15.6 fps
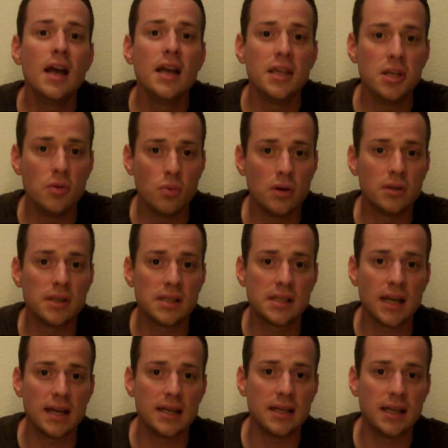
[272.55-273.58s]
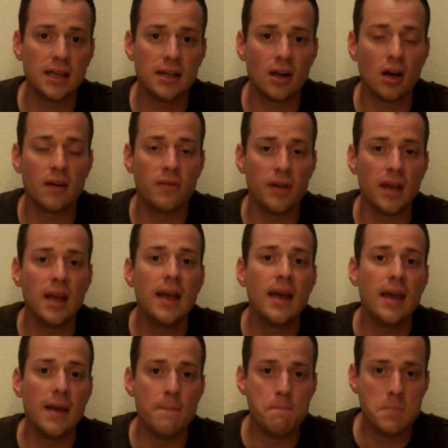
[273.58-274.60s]
you will decide to get off it
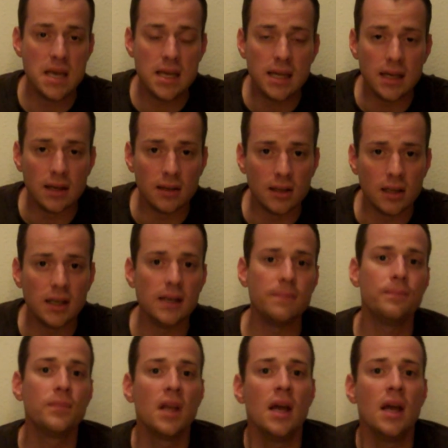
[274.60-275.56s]
immediately.